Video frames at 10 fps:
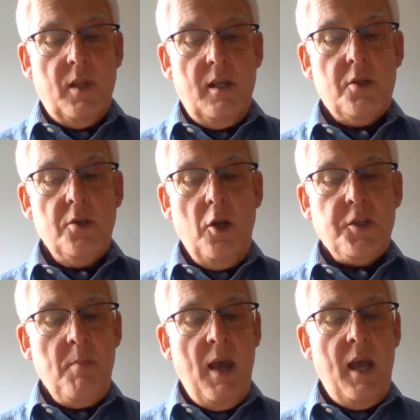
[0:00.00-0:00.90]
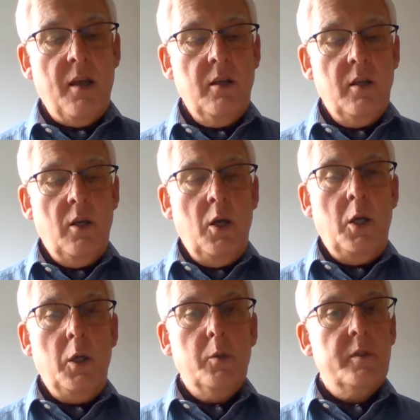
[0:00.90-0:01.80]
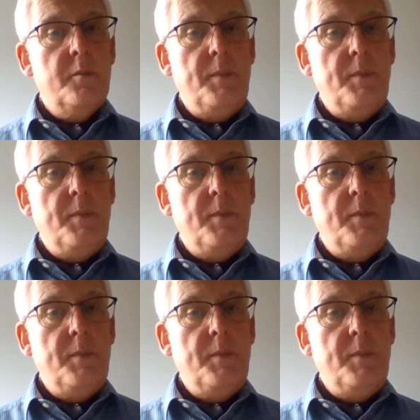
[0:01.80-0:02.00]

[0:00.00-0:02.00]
is not a man who would be